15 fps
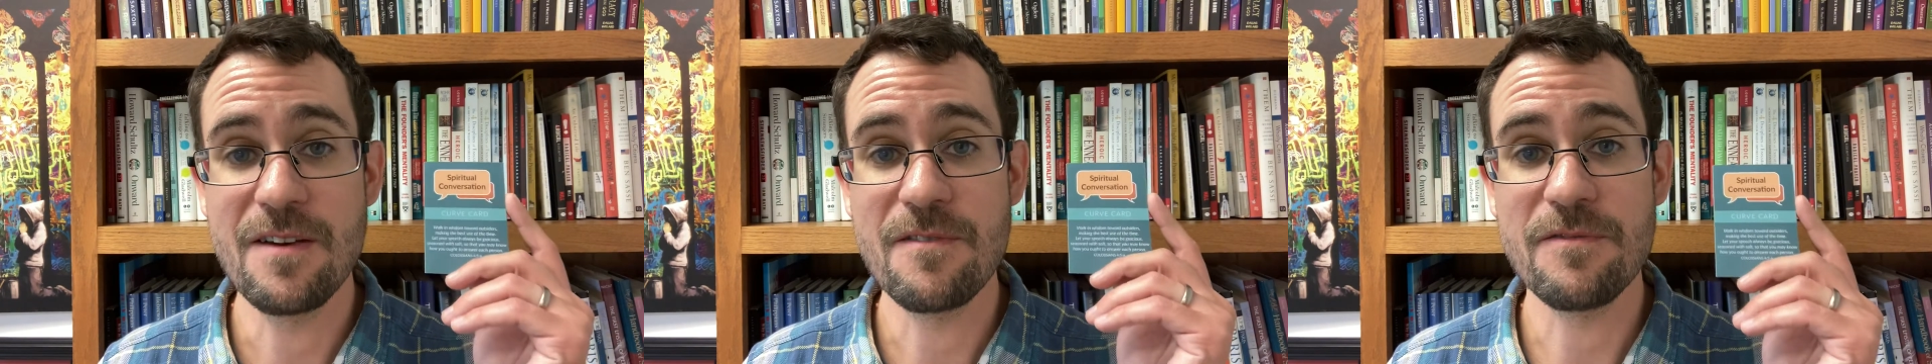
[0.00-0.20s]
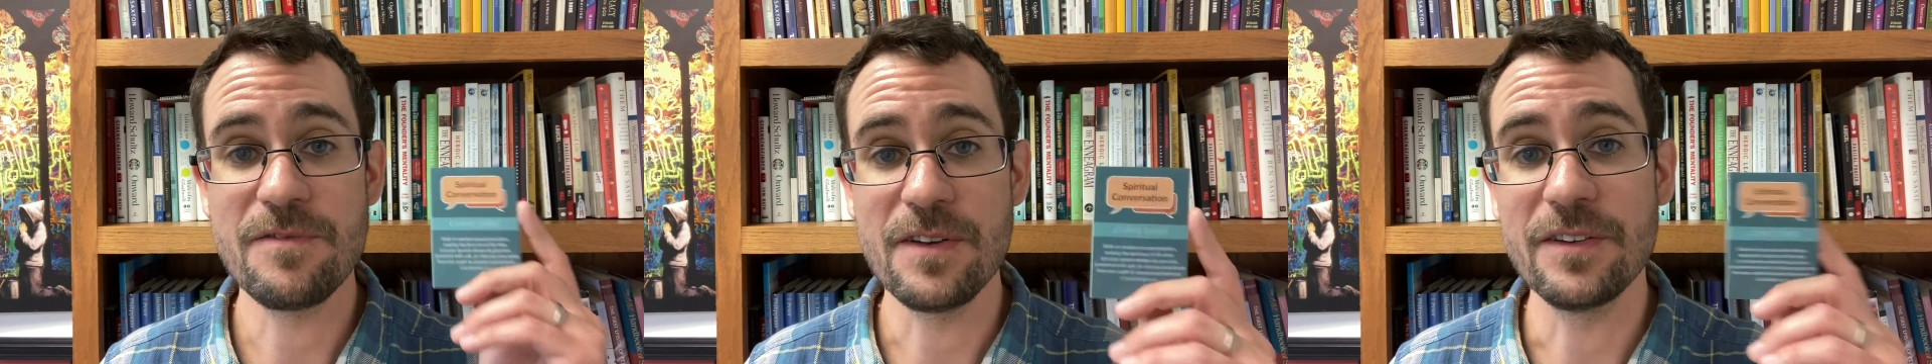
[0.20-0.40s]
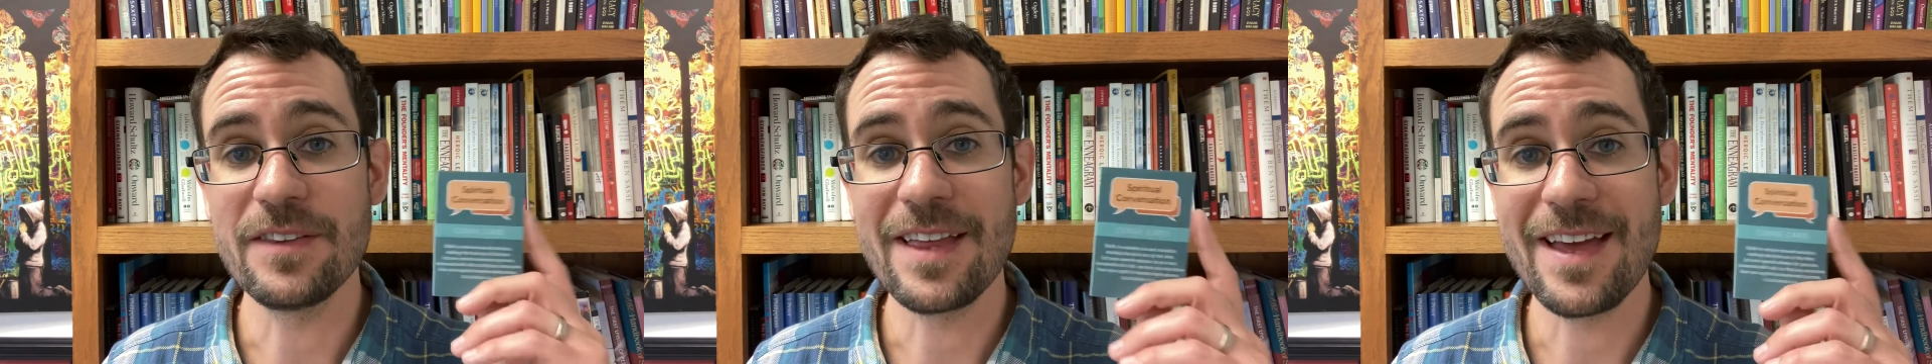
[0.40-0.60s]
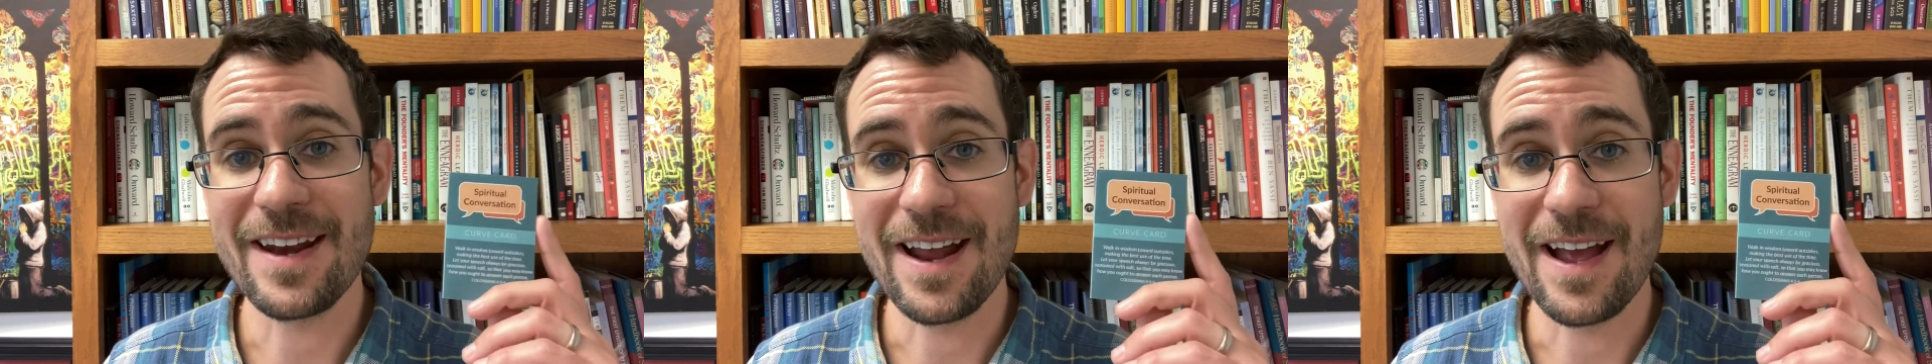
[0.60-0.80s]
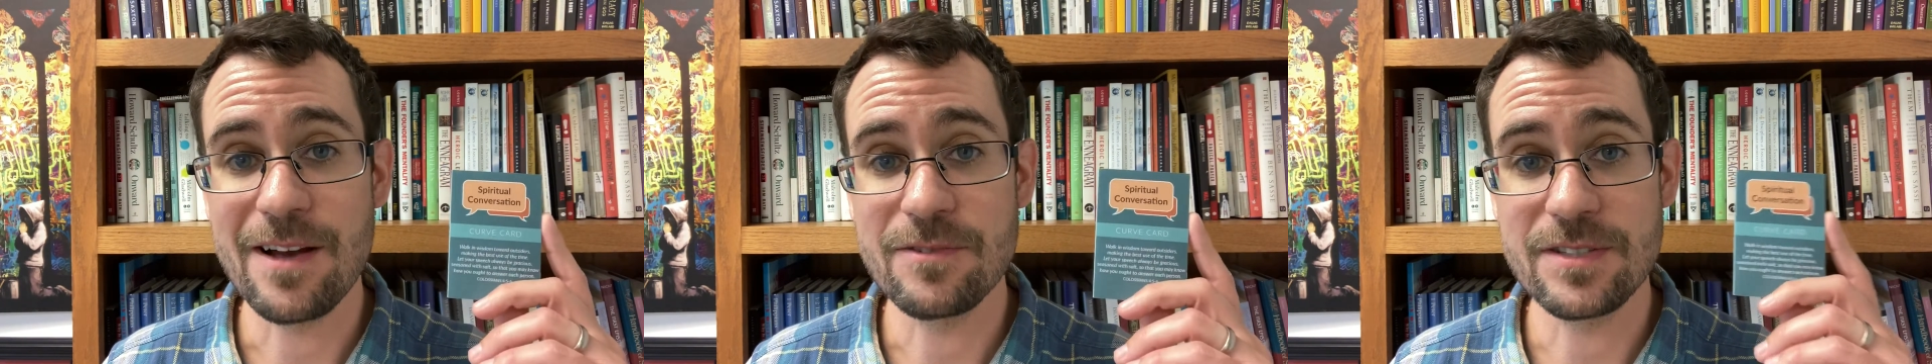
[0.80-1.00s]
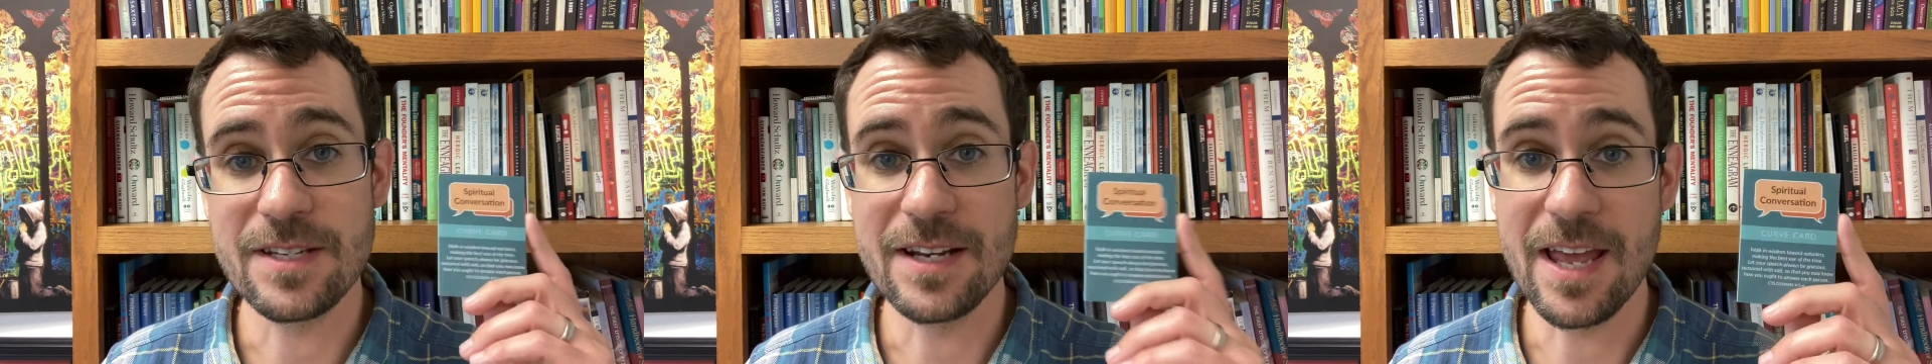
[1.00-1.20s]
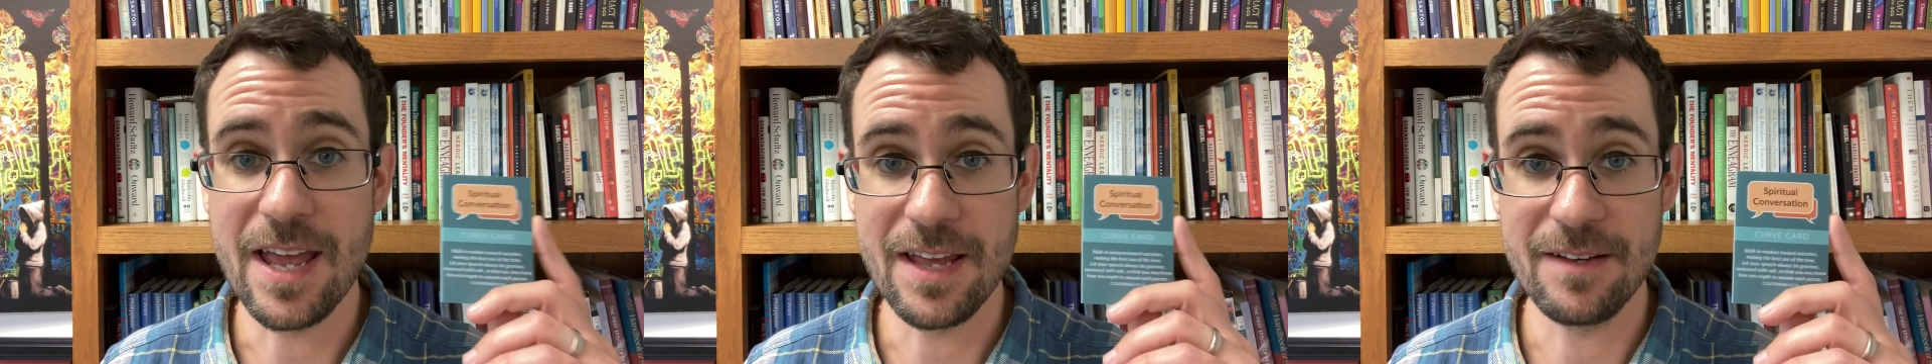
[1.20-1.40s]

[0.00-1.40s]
Fill that out today